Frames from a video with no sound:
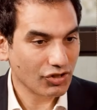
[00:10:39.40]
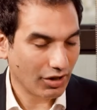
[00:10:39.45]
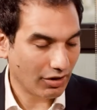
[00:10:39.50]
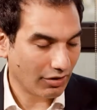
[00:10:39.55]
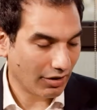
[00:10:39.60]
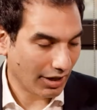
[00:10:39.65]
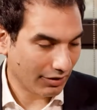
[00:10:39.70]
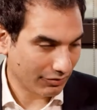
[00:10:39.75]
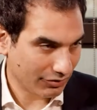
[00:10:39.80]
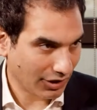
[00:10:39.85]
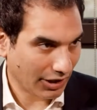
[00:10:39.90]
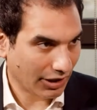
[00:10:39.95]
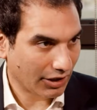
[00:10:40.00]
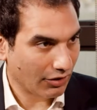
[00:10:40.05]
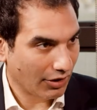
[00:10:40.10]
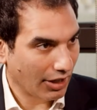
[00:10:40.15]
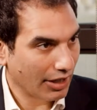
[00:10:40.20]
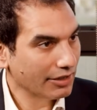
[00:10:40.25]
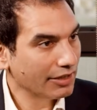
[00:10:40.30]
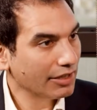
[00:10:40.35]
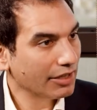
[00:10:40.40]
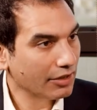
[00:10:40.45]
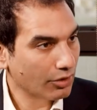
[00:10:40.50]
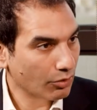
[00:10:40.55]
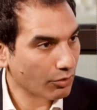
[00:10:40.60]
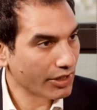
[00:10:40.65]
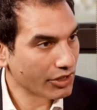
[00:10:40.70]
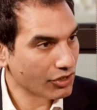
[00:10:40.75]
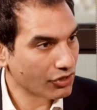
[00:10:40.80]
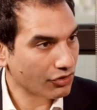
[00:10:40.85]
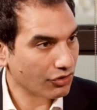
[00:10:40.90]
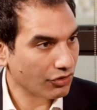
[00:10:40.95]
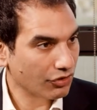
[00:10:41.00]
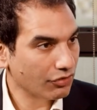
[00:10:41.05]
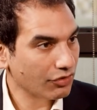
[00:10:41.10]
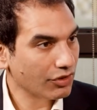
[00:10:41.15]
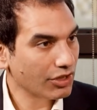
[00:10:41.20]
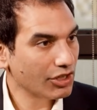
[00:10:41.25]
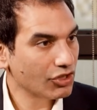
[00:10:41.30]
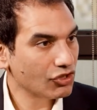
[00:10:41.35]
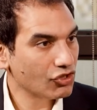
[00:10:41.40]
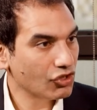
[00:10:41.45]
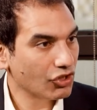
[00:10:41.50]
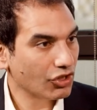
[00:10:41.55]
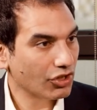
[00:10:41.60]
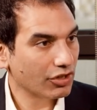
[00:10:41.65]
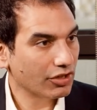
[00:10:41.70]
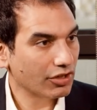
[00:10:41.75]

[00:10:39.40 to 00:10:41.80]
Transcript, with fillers: around Takoradi in the western region.